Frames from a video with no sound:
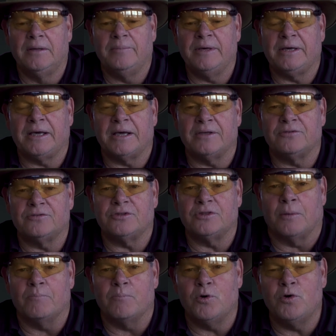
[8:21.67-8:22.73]
Because
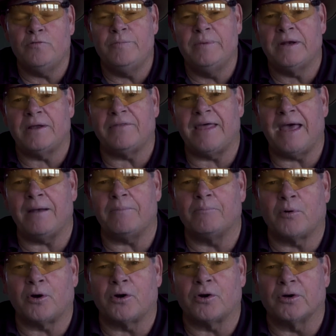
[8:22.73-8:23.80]
the movement of that
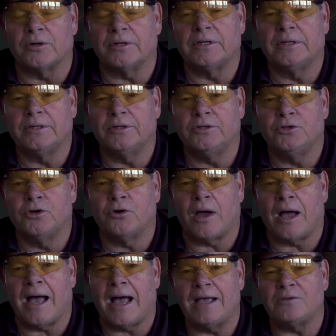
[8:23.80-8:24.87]
bird, your
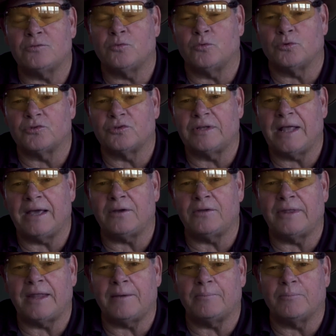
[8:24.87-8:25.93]
eyes will stay
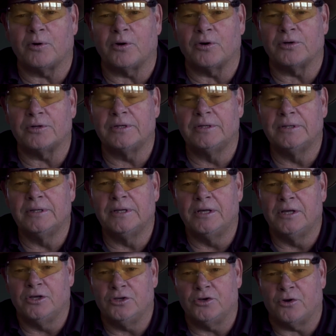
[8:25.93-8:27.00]
on that bird,
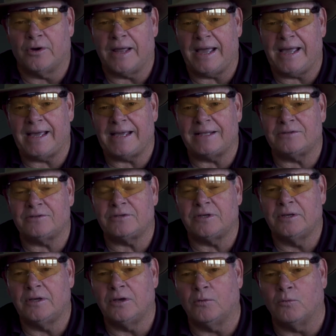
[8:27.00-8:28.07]
your hands
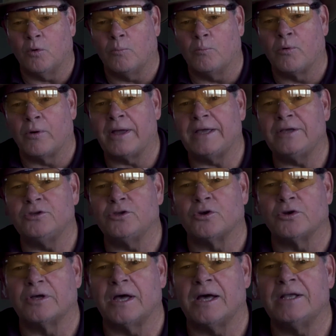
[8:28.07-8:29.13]
will bring
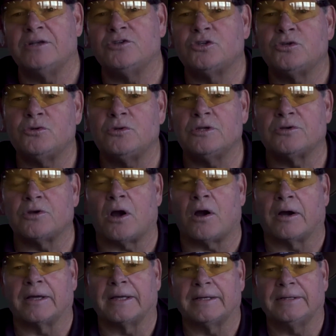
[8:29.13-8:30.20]
your gun to the
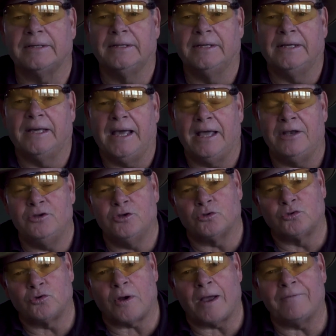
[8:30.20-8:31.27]
target, and you'll
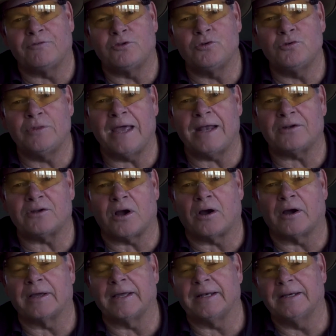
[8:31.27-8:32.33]
drive through that
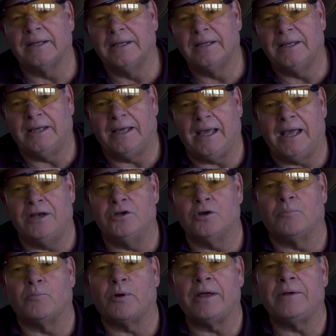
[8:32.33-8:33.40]
target, and your
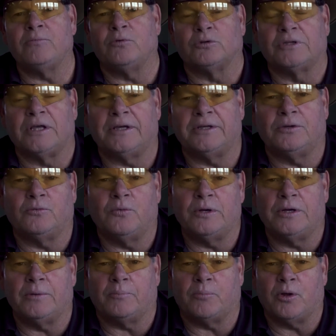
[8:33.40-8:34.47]
brain will tell you
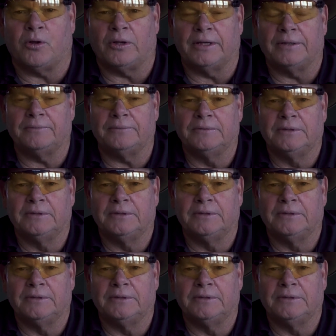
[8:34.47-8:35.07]
when to pull it.